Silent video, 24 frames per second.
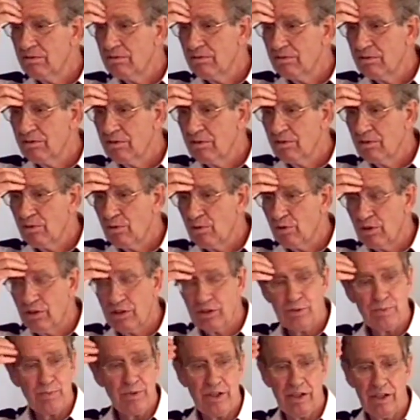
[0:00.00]
where his
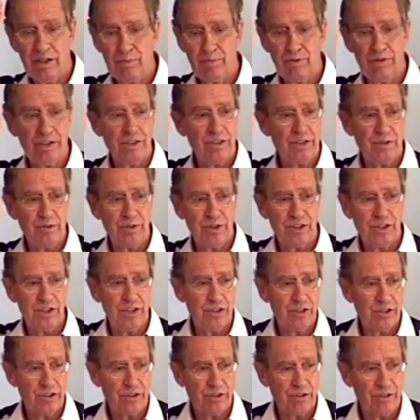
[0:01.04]
pe- a preacher was just
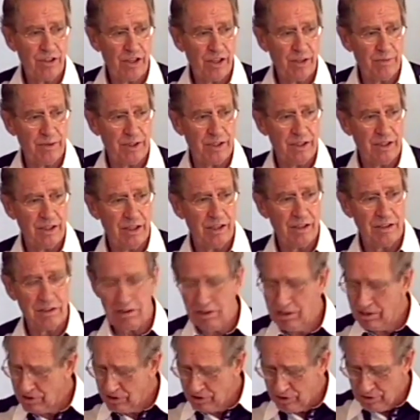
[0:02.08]
screaming,
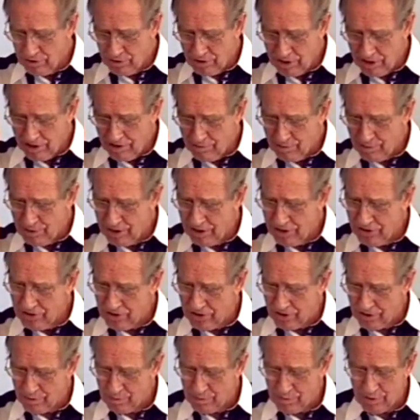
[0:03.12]
Unless you give me
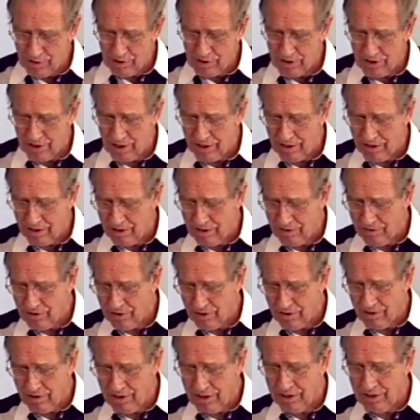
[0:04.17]
10% of your
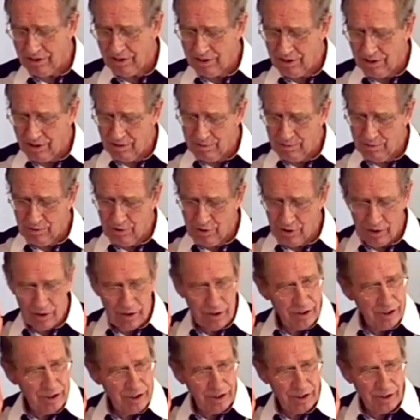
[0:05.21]
income, you're
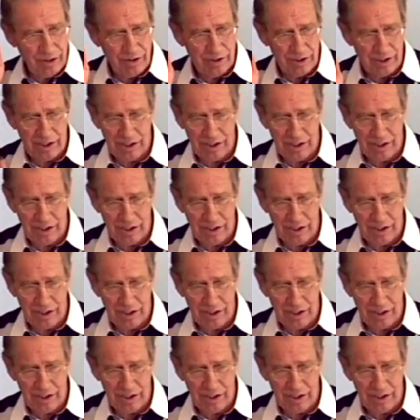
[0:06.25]
going to live